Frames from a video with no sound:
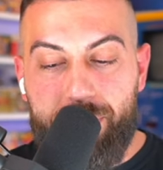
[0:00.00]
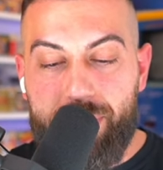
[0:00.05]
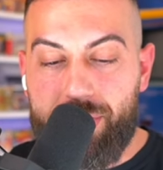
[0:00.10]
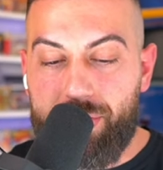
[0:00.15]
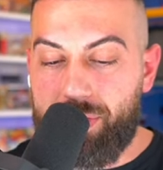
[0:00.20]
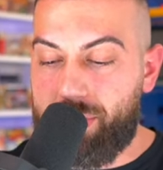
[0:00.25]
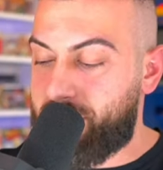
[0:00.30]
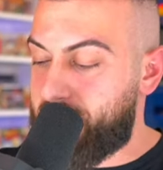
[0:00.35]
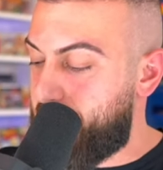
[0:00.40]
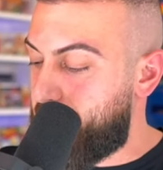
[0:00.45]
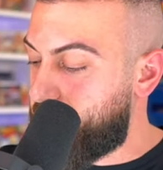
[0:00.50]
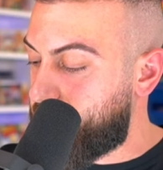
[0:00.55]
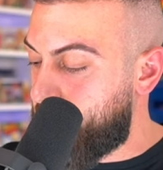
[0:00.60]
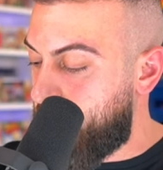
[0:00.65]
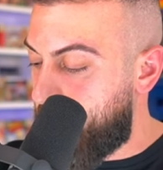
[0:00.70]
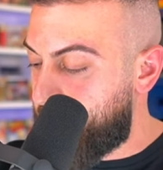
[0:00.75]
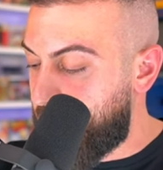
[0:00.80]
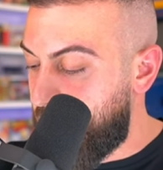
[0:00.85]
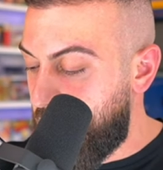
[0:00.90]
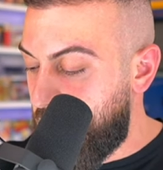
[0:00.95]
Eastern Standard
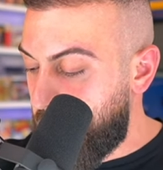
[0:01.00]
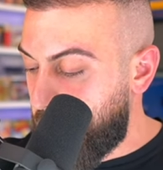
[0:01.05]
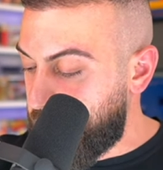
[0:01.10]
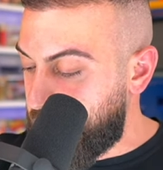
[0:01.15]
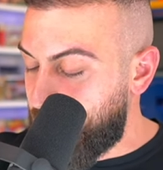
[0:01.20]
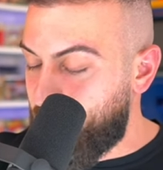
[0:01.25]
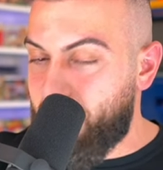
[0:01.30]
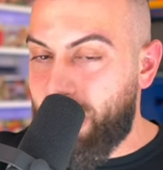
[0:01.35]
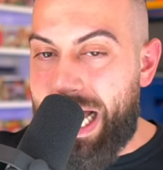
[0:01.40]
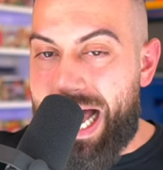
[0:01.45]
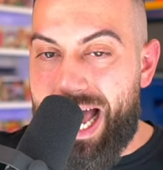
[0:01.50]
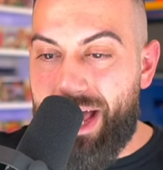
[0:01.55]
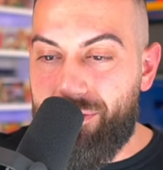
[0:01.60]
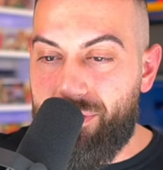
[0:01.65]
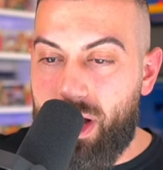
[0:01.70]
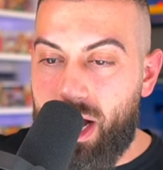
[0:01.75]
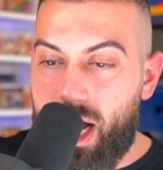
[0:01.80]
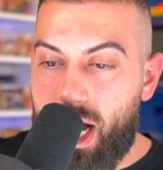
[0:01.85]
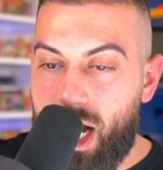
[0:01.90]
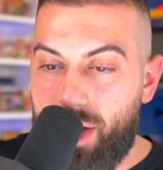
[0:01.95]
Time, we do live
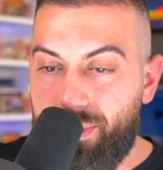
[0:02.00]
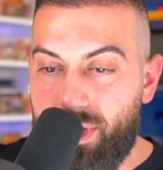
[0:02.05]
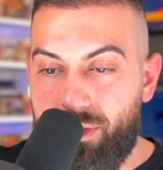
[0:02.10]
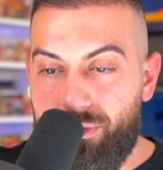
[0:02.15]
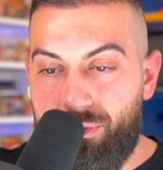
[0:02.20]
um,